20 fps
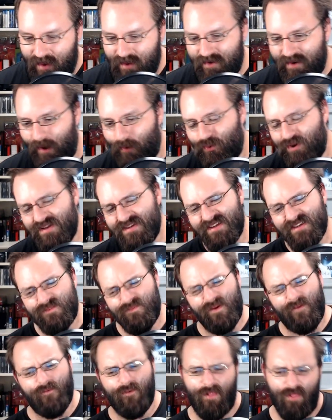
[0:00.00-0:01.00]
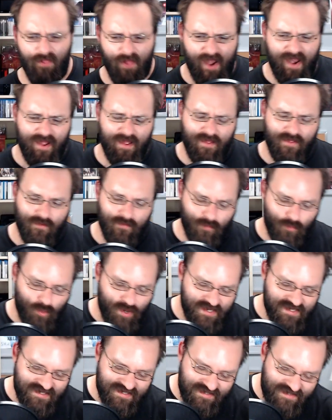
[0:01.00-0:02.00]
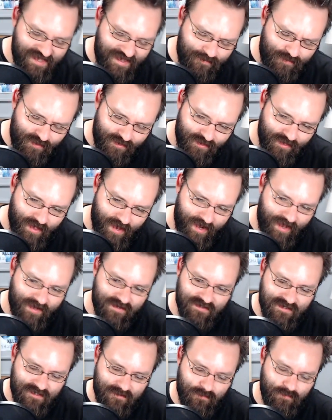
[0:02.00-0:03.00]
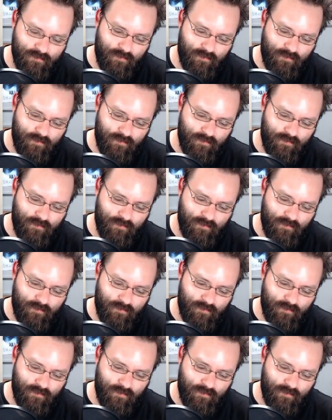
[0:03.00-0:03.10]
Now, what does this mean for Linux? What is Deepin Linux